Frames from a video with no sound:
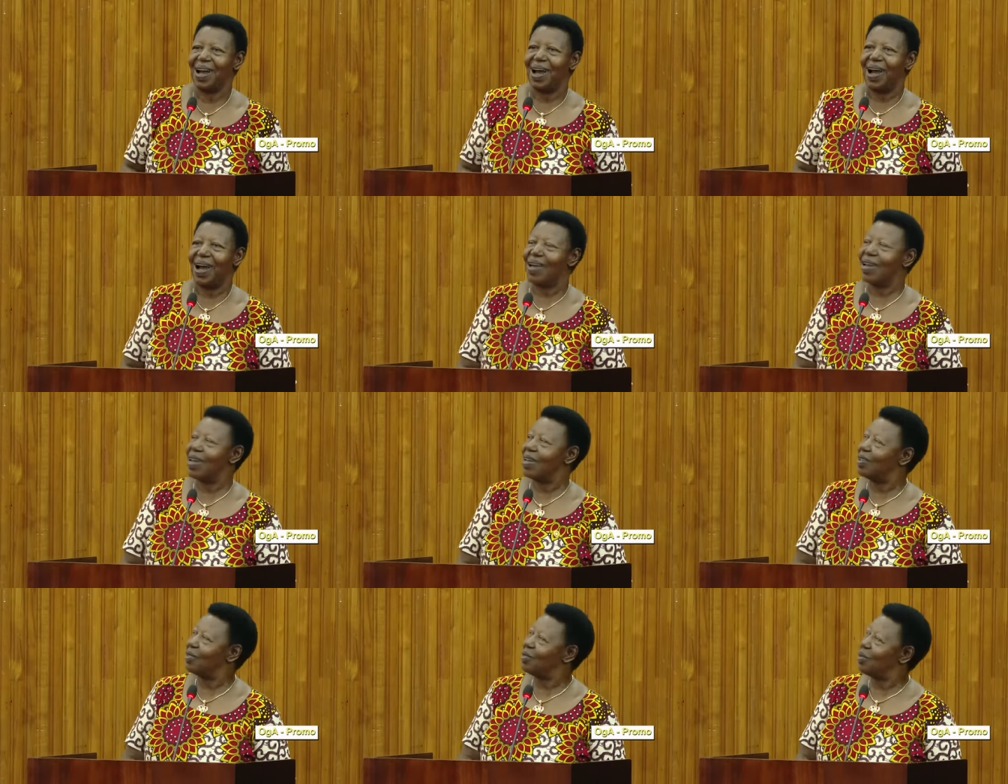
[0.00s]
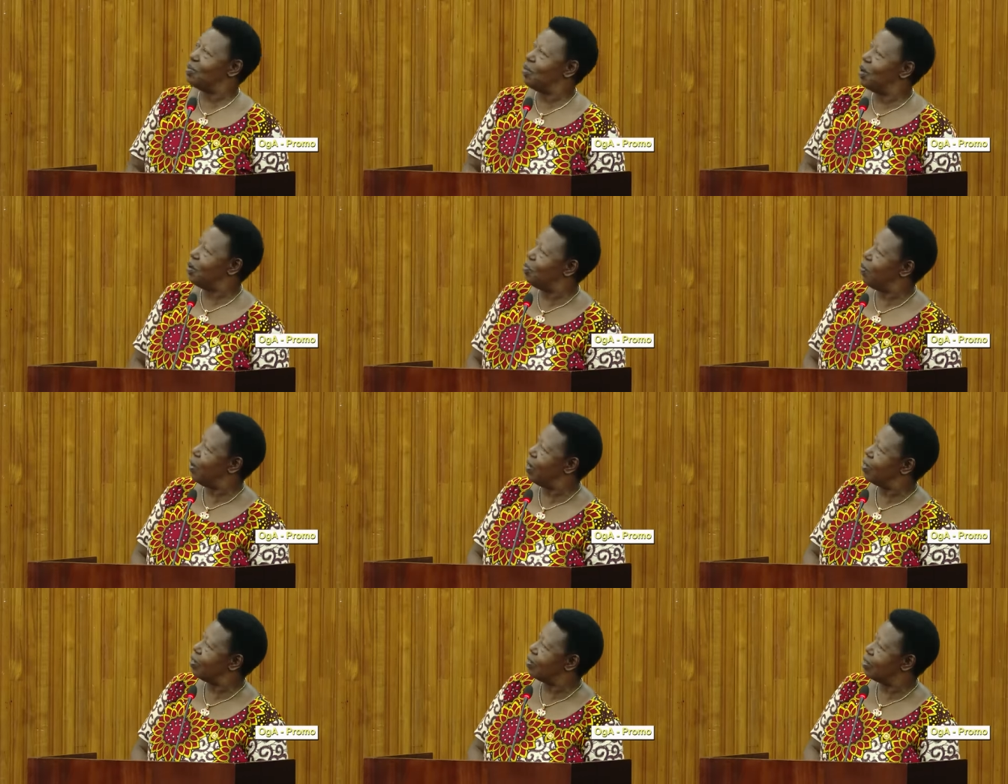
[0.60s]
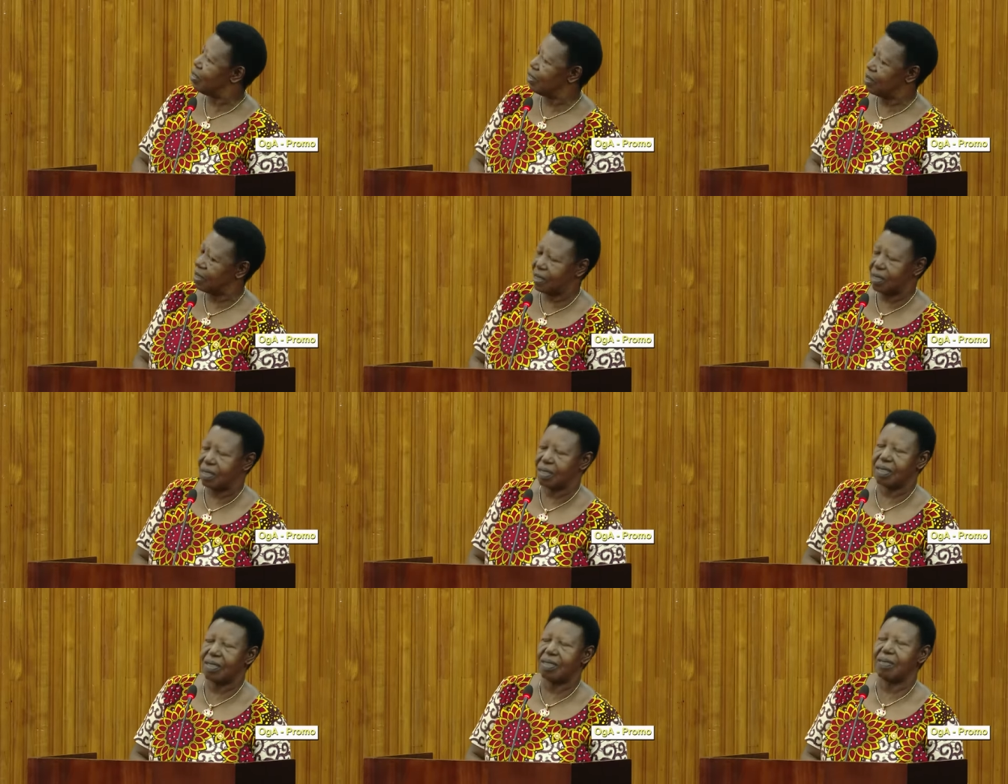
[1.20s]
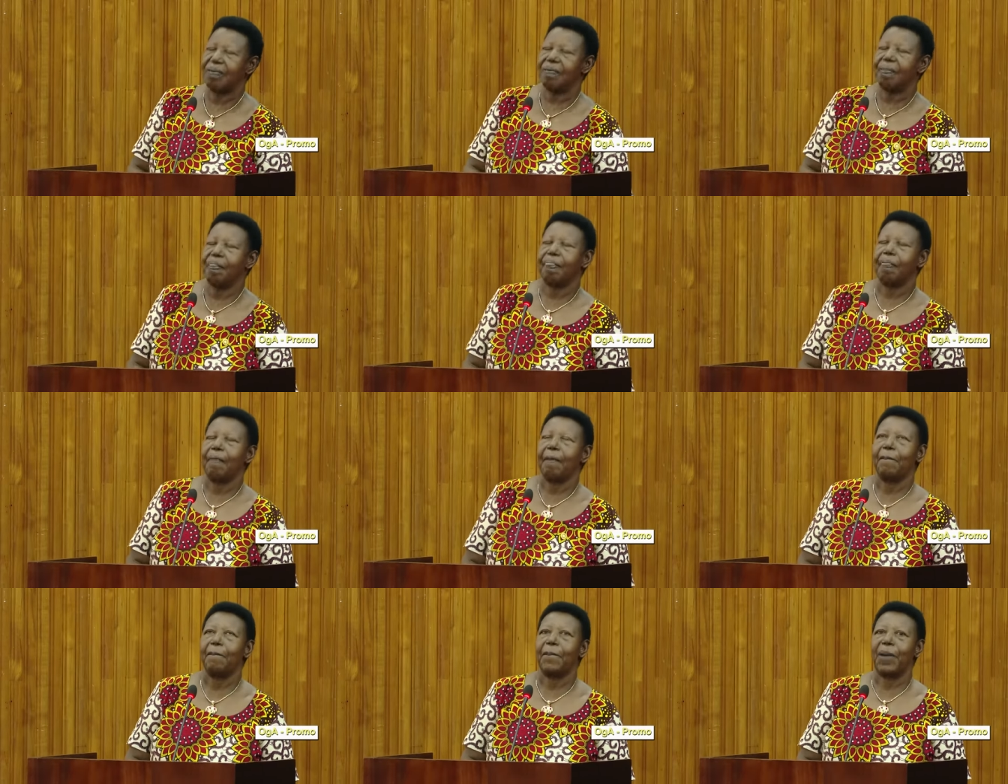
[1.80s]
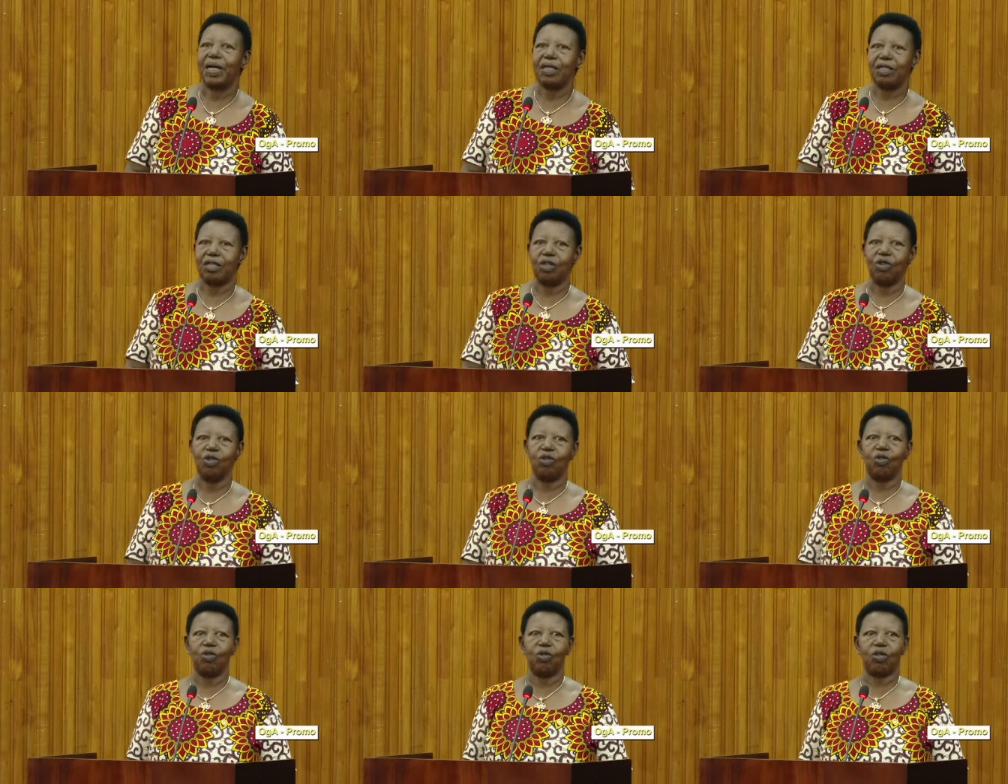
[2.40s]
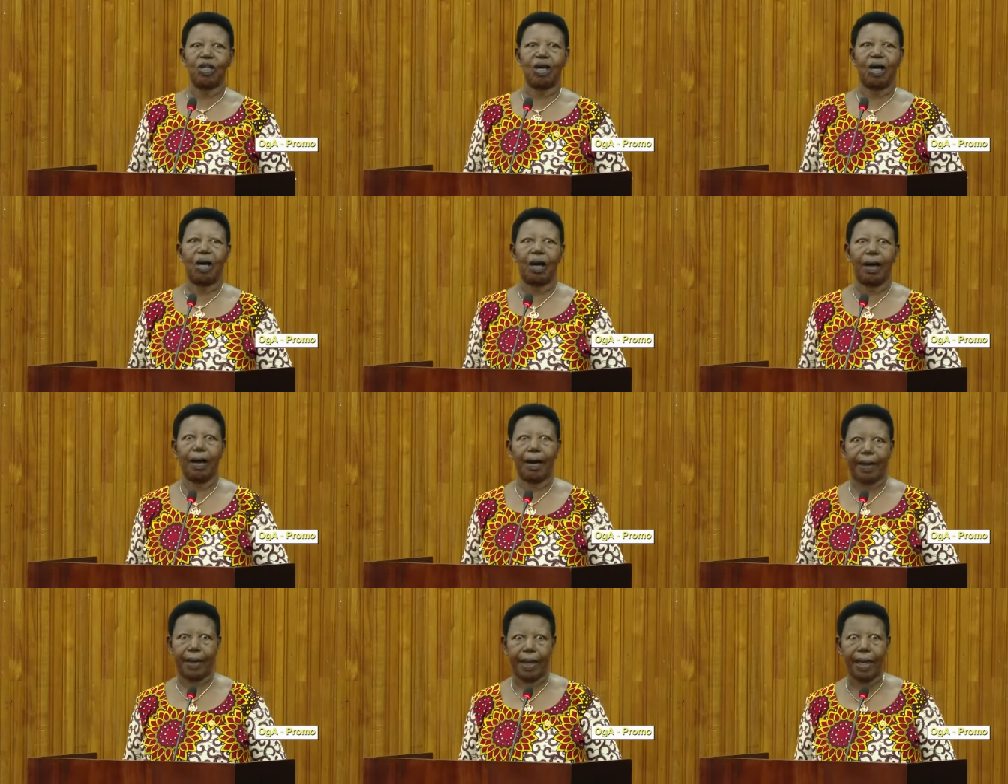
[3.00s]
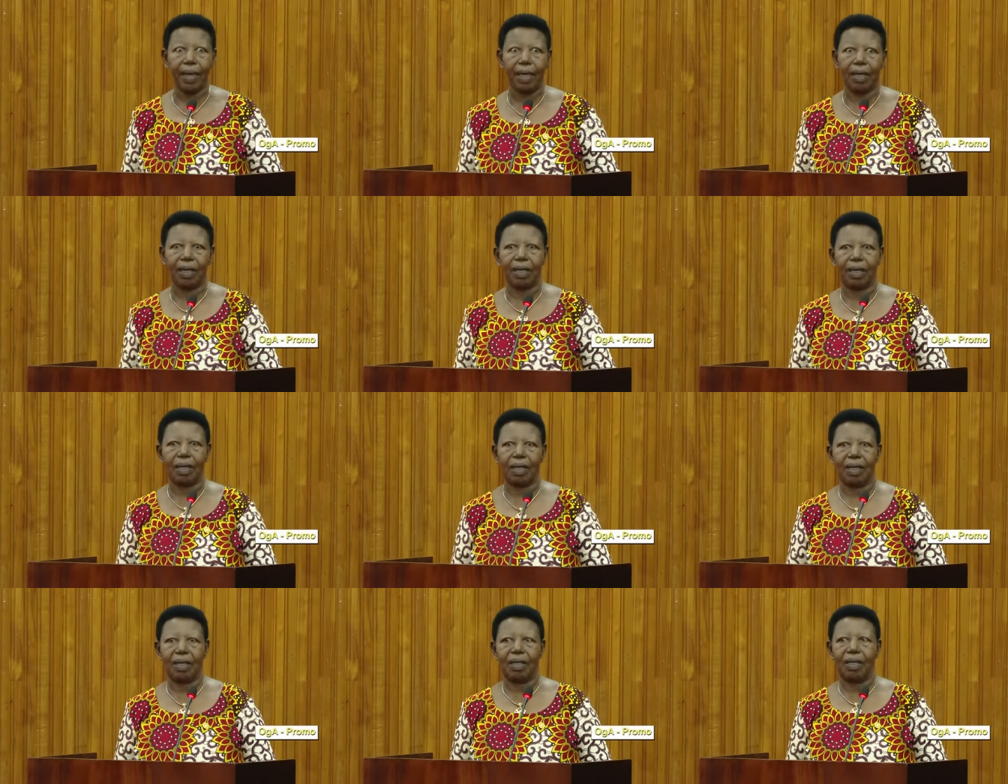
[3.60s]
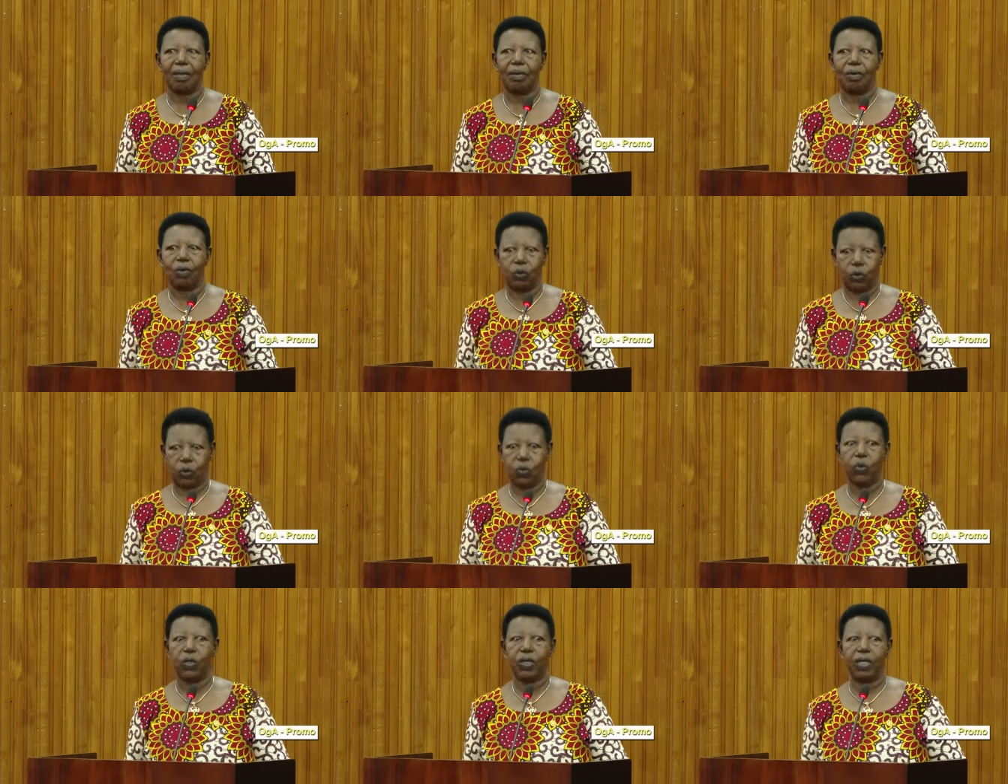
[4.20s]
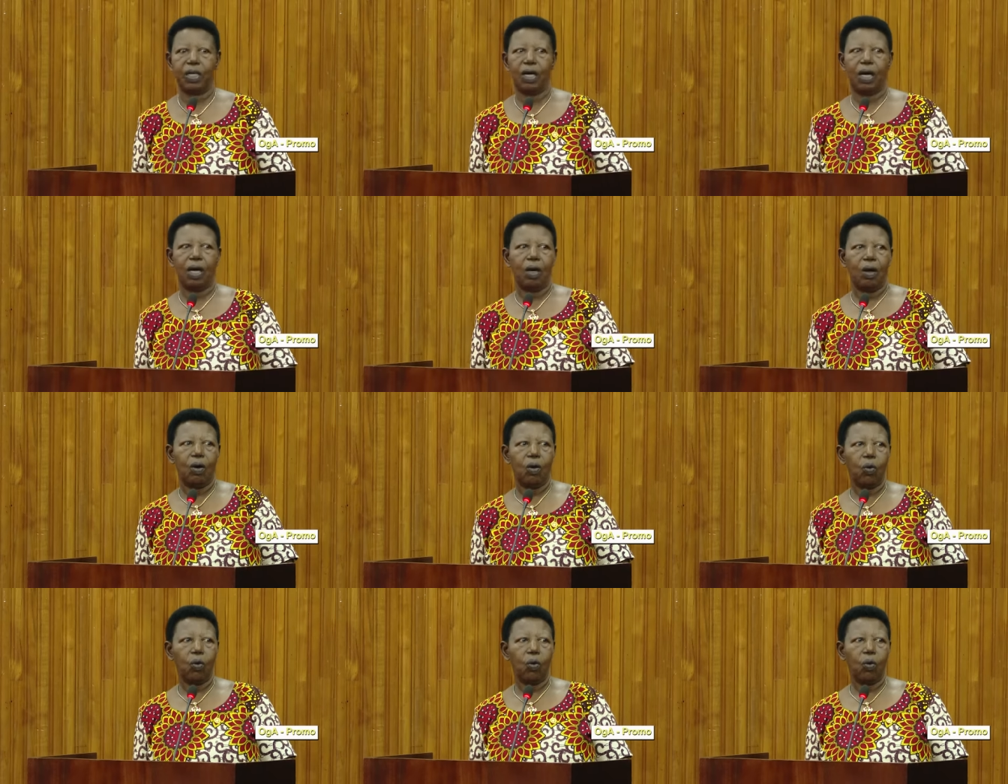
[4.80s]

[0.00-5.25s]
I remember is it uh, Martin Luther King or Jr.